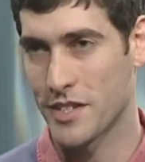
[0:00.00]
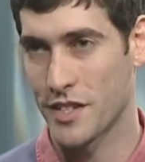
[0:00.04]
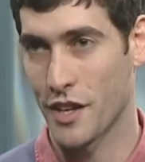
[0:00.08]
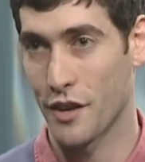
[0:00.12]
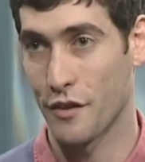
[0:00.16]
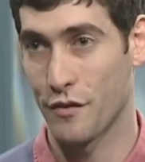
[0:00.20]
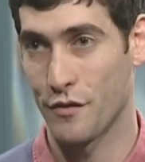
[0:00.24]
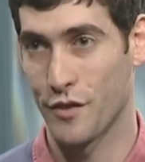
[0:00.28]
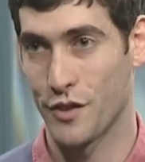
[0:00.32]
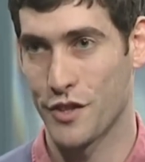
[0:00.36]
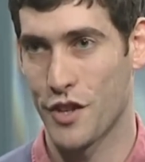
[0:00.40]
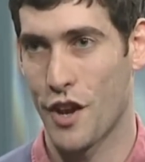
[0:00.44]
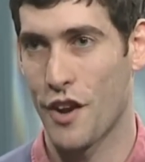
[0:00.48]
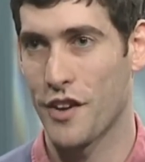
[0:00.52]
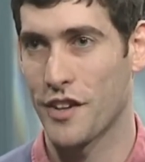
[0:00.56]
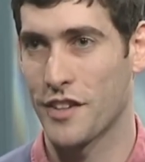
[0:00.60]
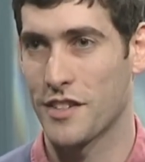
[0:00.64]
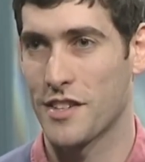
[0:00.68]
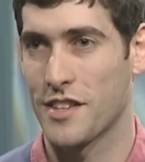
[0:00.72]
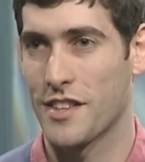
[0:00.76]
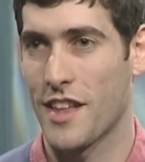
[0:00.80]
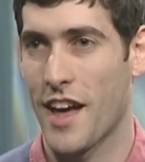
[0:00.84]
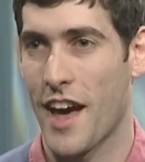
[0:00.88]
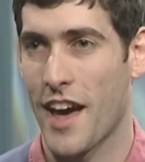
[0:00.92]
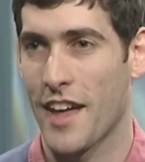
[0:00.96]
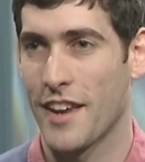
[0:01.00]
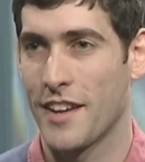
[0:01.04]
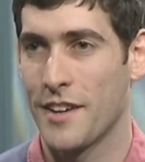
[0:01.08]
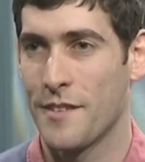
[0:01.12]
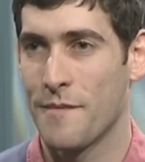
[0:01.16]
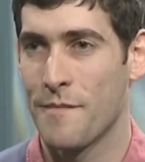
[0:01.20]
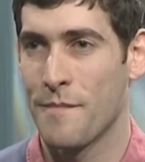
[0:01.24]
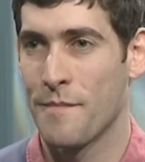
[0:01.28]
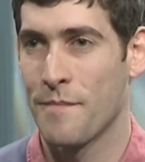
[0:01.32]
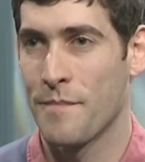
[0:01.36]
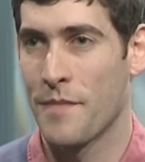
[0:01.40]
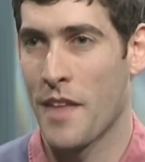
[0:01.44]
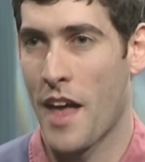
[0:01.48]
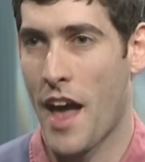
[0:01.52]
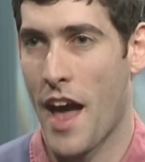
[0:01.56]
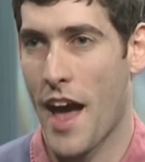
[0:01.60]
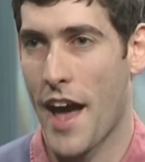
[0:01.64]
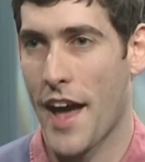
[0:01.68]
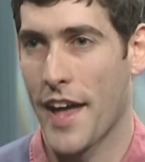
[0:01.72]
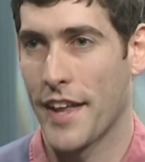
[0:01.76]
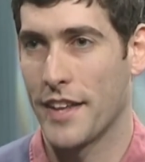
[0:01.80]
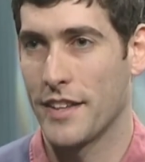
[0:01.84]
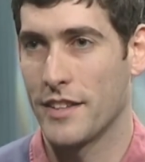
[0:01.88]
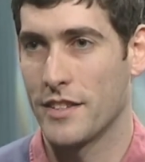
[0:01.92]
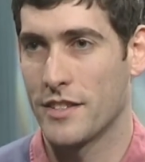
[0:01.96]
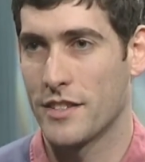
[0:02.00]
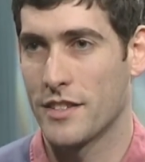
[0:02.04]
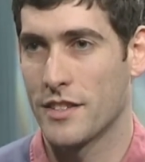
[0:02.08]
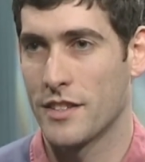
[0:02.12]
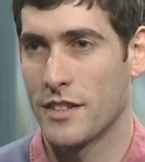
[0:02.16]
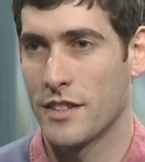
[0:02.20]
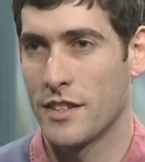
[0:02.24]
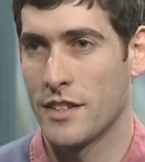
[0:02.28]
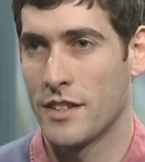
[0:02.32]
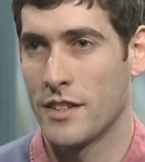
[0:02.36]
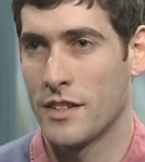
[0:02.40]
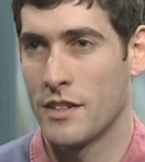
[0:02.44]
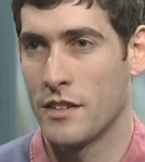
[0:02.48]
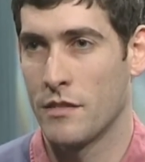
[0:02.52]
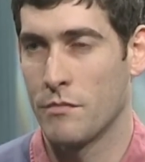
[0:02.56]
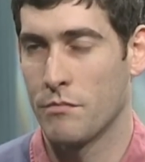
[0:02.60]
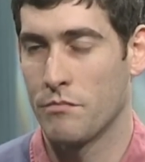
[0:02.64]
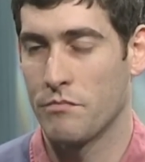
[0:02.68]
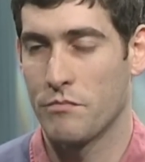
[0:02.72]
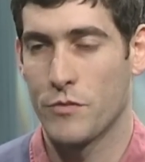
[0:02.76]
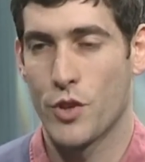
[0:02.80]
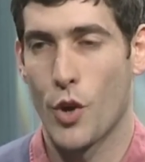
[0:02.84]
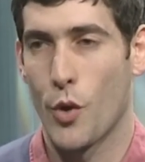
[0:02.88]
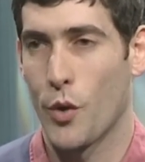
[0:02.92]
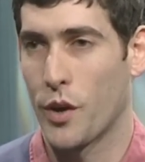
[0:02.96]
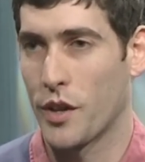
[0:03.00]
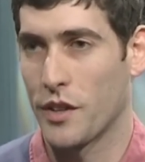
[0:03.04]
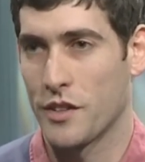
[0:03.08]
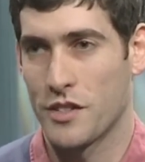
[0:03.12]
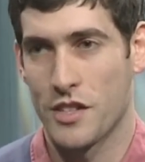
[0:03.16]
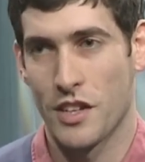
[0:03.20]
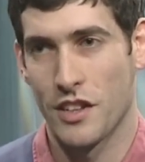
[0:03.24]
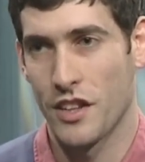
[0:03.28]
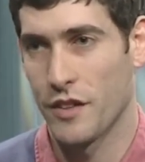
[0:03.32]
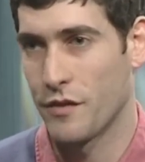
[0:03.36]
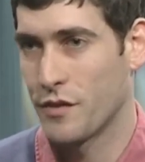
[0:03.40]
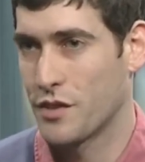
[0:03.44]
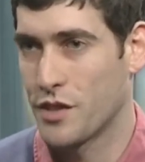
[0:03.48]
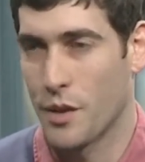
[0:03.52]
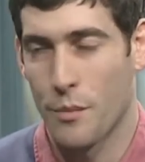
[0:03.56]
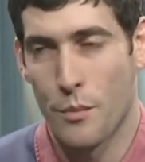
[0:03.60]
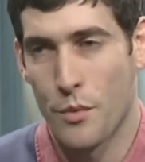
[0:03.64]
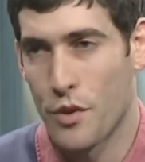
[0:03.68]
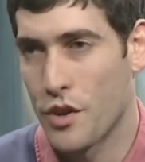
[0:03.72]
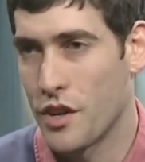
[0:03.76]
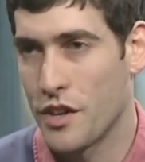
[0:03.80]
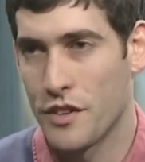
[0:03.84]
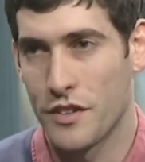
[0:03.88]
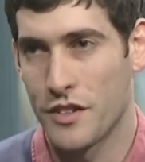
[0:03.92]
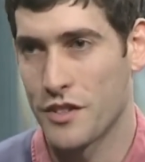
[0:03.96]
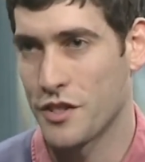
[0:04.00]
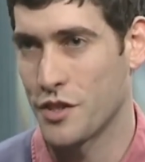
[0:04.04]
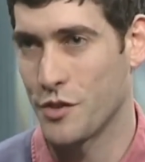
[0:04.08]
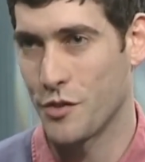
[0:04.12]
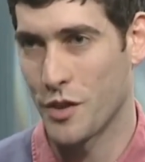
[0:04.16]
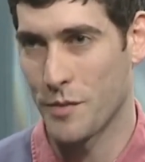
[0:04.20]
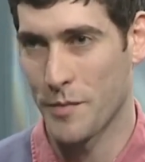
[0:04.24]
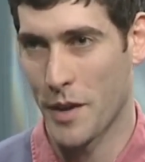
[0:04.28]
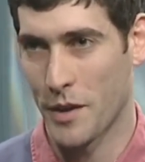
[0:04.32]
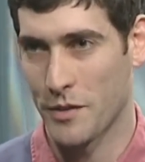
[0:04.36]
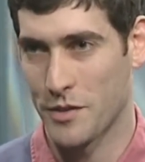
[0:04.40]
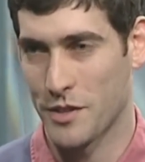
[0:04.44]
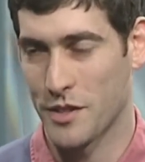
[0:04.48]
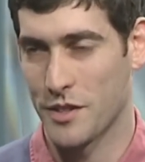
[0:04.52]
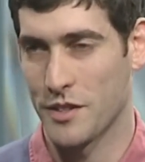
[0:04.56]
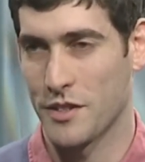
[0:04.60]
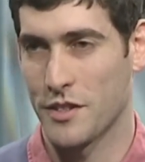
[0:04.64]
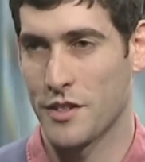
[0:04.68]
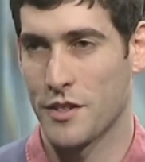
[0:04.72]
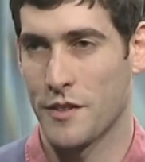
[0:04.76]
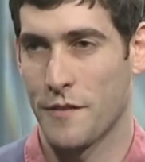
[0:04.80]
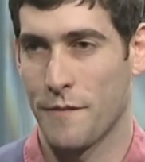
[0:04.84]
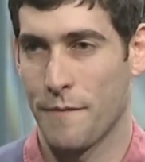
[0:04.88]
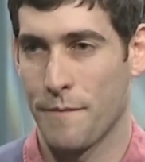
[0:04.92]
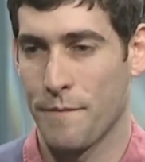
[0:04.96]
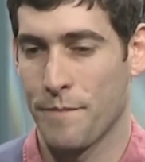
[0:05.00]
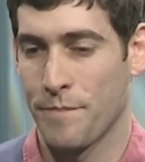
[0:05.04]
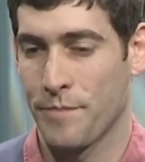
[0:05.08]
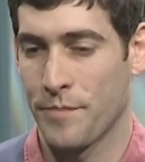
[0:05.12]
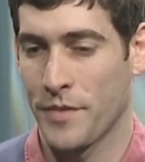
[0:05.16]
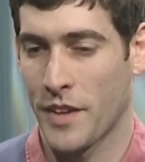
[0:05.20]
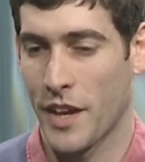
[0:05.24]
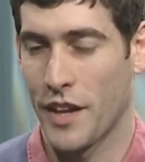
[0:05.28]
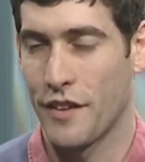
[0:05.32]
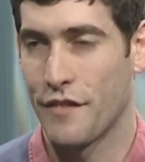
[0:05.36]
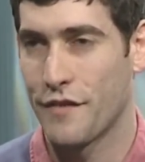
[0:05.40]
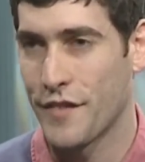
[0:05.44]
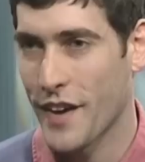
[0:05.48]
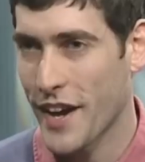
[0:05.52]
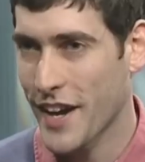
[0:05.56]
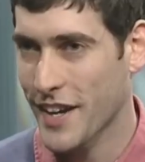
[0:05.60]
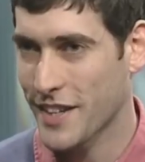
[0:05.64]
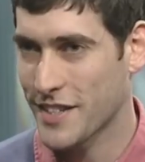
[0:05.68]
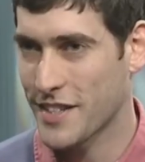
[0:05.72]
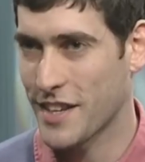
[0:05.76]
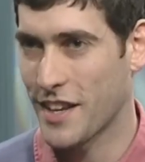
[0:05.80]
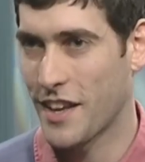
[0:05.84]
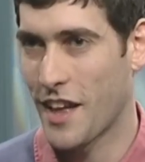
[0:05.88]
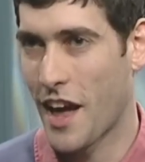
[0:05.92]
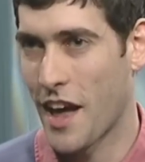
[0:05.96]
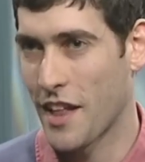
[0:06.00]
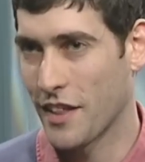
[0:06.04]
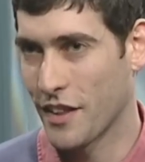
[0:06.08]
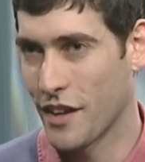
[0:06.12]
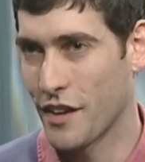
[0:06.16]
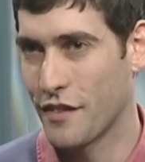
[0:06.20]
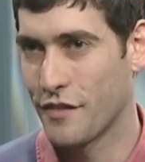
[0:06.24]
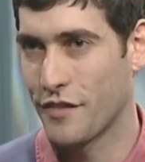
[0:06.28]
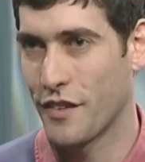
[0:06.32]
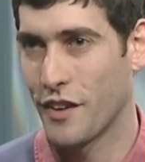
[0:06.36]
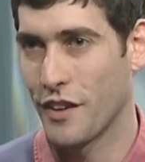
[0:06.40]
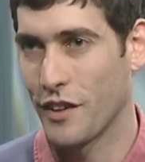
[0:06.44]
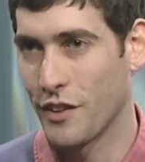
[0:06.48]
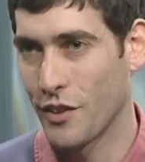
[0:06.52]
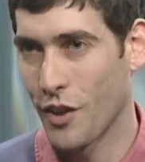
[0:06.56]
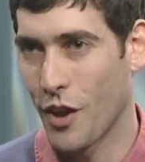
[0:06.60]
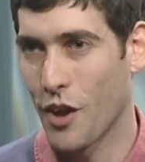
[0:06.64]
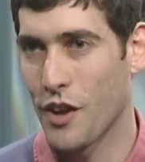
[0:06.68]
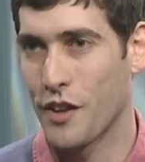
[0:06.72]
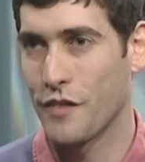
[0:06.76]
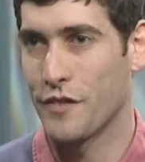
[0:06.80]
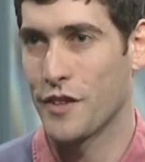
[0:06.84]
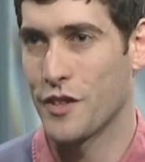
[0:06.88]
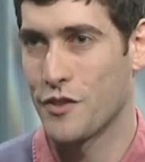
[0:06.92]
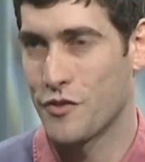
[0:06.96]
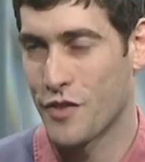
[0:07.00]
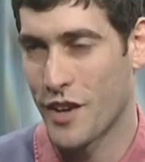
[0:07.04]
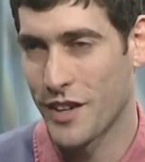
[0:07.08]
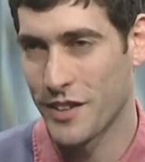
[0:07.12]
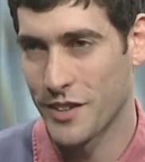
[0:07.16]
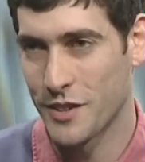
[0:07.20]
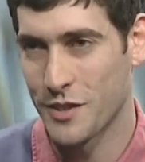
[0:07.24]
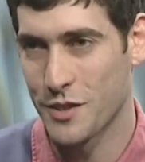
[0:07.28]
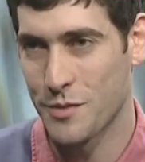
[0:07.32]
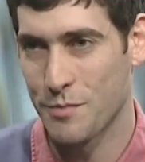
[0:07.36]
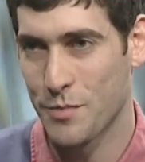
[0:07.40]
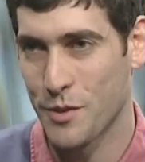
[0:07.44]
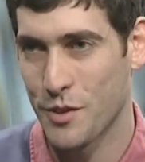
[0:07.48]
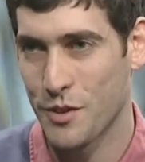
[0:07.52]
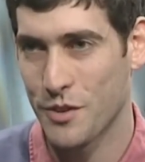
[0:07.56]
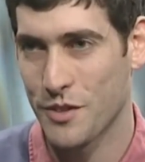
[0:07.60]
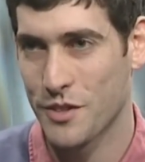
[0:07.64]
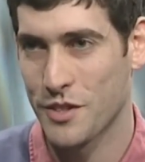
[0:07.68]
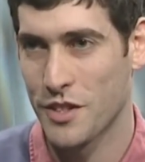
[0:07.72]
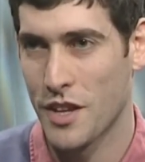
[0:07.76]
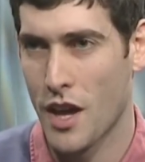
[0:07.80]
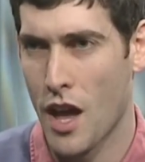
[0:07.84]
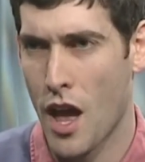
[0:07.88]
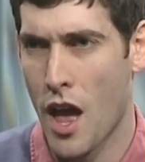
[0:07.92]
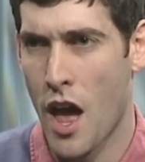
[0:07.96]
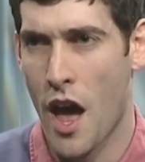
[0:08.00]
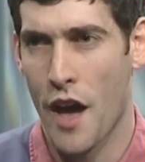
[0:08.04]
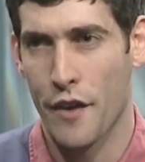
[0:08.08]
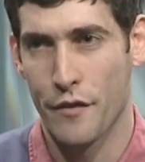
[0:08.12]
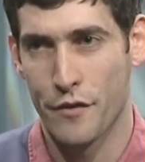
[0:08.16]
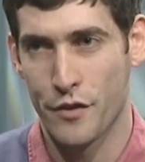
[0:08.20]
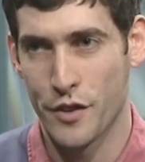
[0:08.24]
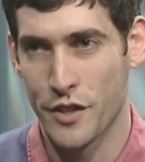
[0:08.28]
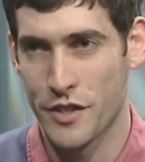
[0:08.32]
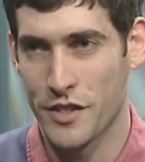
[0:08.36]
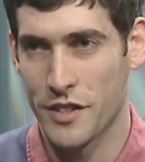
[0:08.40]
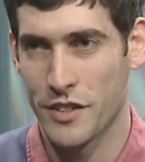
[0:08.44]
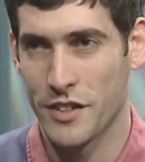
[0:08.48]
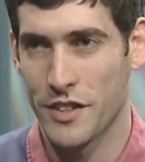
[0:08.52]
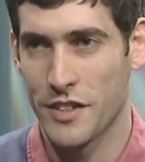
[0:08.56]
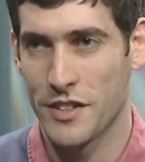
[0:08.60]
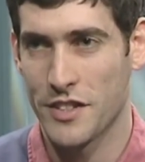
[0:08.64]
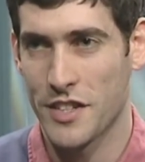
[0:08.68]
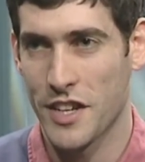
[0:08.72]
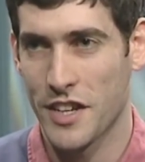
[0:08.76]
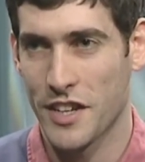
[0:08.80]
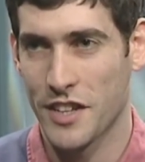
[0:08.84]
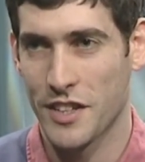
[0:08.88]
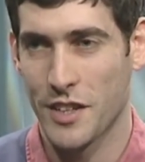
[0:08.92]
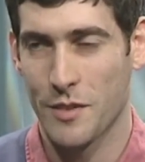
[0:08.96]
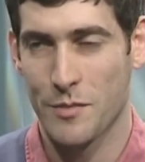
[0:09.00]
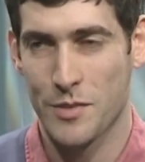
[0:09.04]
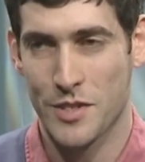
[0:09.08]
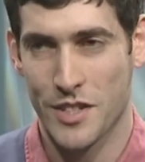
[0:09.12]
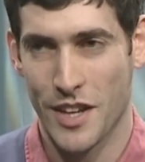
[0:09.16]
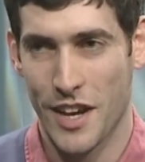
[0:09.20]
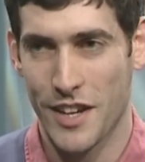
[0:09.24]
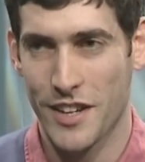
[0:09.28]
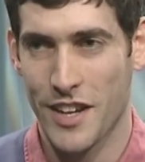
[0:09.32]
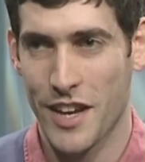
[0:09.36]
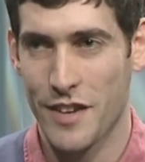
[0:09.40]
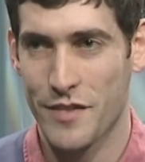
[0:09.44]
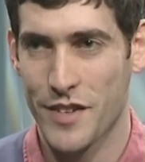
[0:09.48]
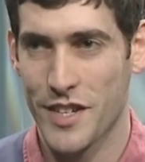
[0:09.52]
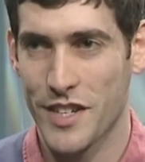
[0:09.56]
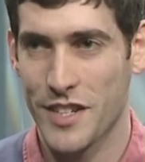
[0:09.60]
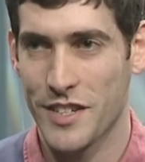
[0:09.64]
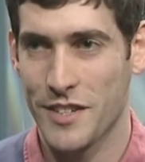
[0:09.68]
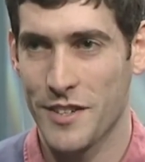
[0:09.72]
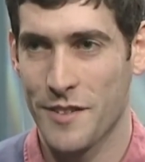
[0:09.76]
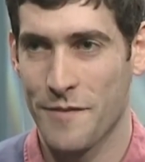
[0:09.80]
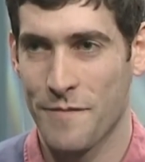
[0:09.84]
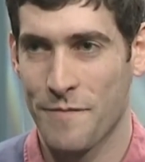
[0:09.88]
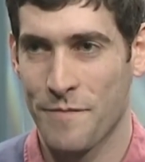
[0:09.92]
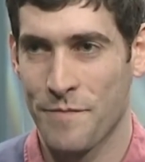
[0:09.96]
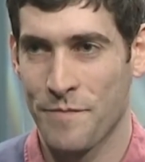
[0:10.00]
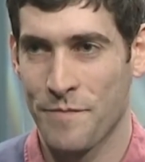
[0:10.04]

myself returning to that and going to live somewhere in the snowy mountains. In fact, I love a lot of adrenaline sports. I've recently taken up skydiving.